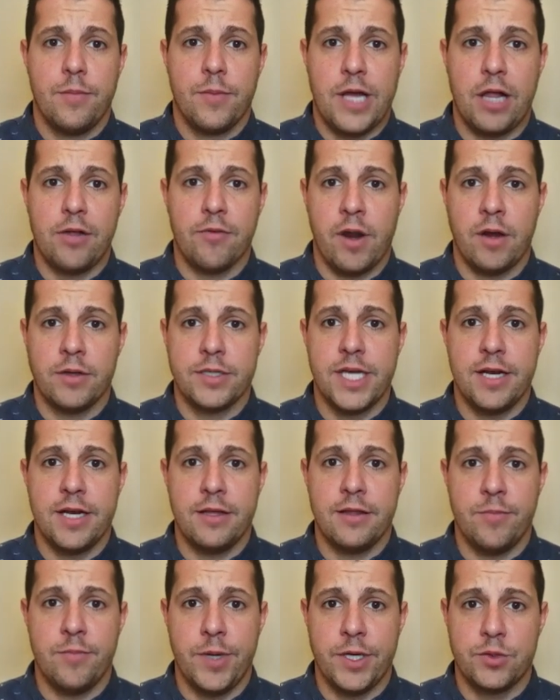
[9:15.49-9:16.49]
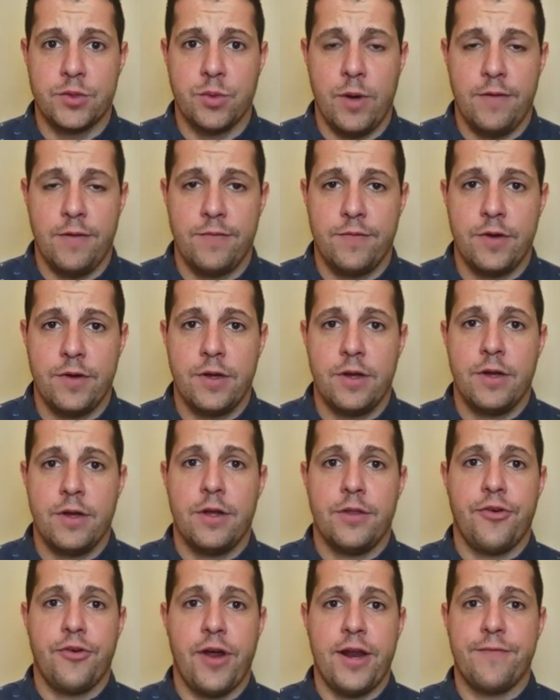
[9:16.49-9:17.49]
Colorado's headed to the Big 12.
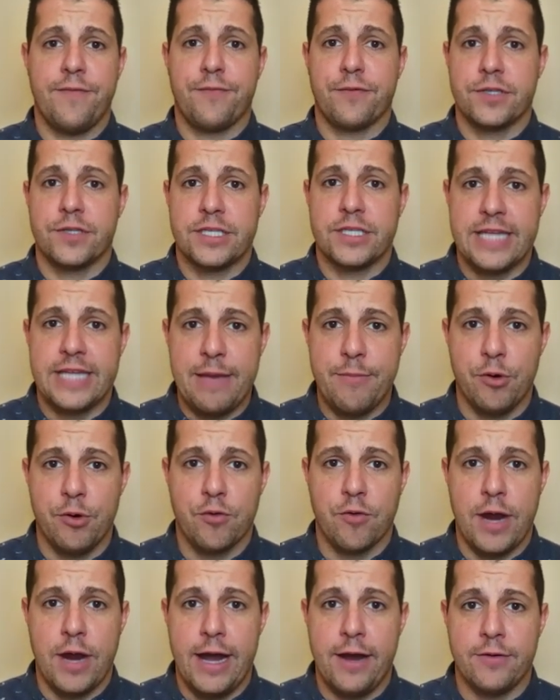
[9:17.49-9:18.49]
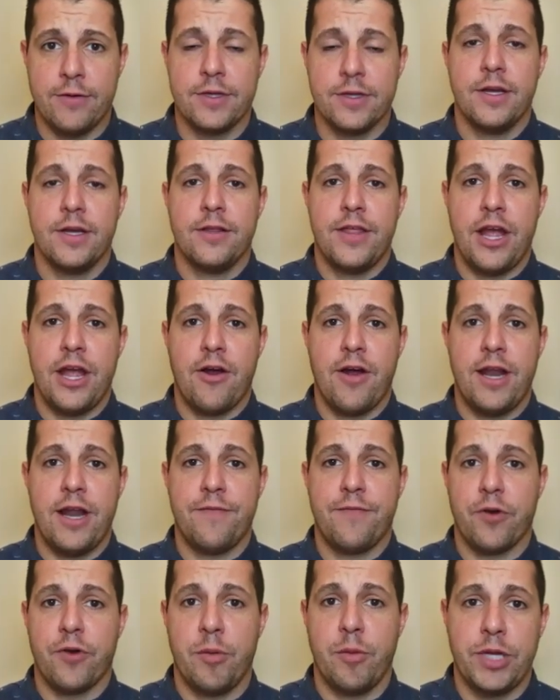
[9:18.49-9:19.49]
They're headed for stable ground. They are
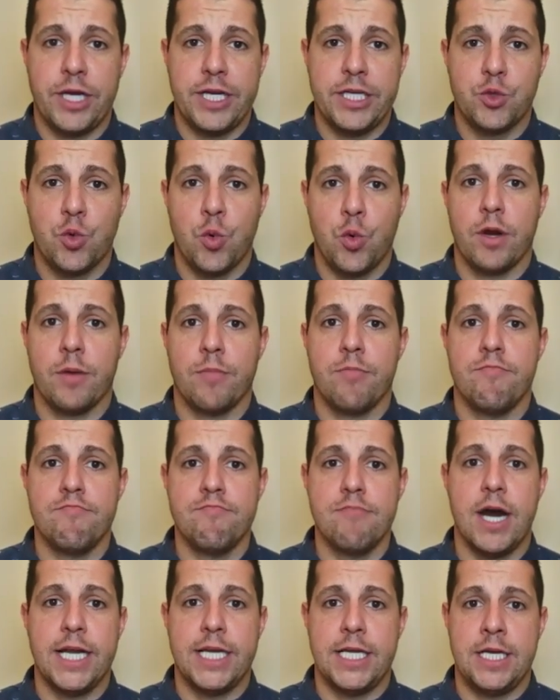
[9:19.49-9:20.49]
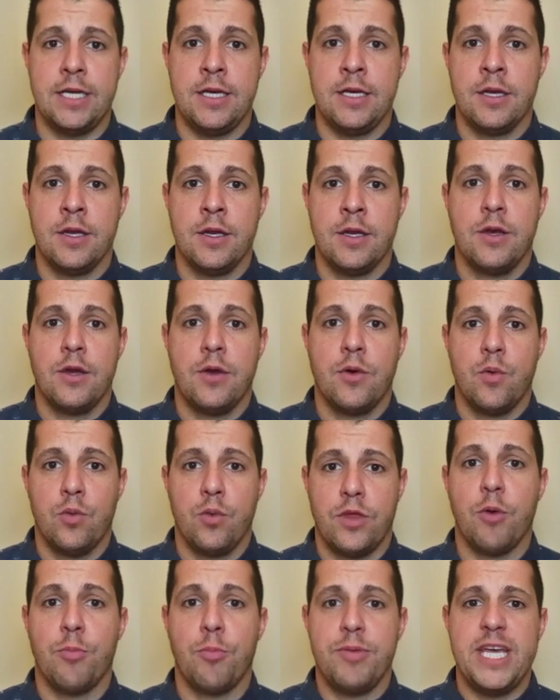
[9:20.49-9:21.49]
headed for a place where money,
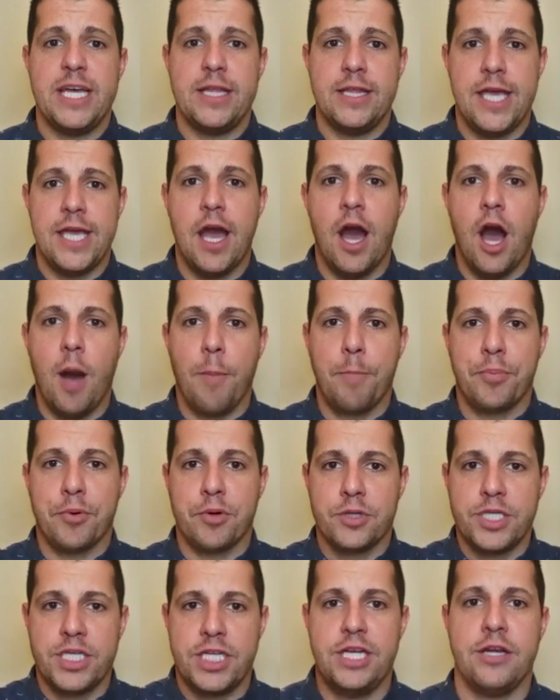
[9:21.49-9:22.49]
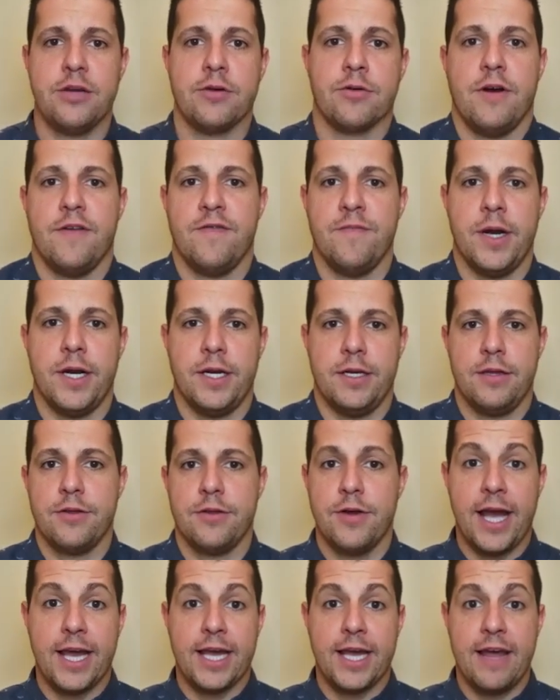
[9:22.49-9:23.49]
they'll be in the upper tier of money.
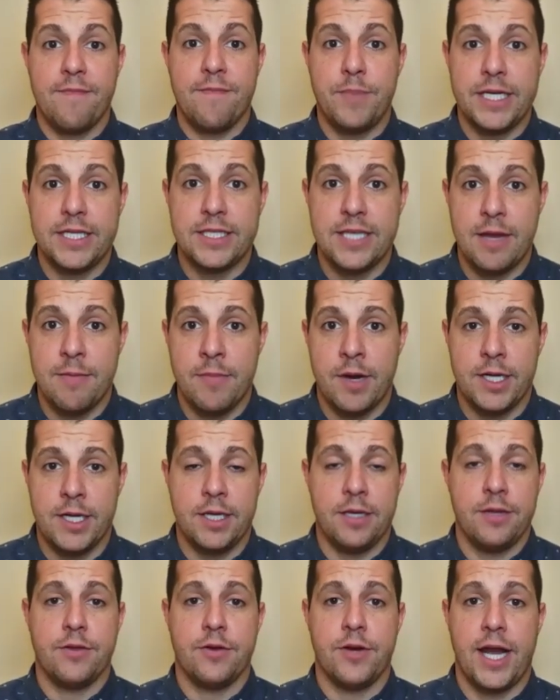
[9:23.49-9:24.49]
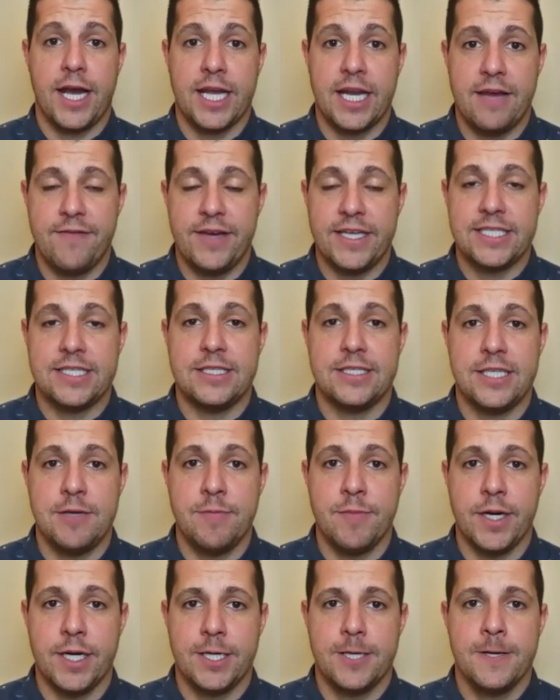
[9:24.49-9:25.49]
They're not going to have Big Ten money. They're not going to have
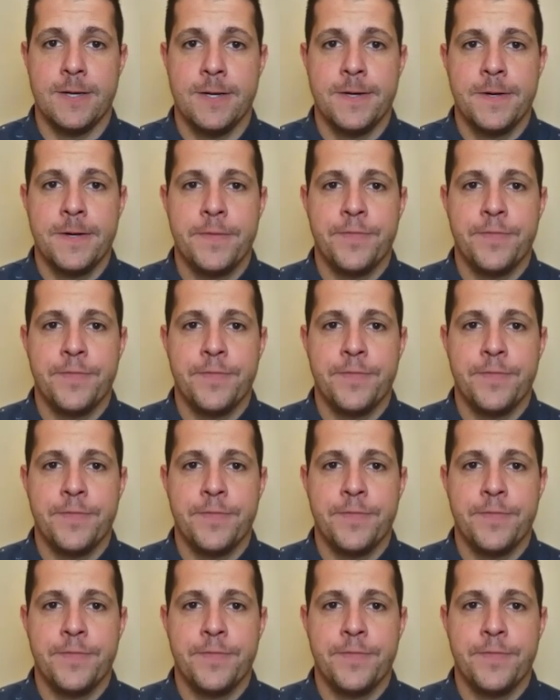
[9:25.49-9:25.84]
SEC money.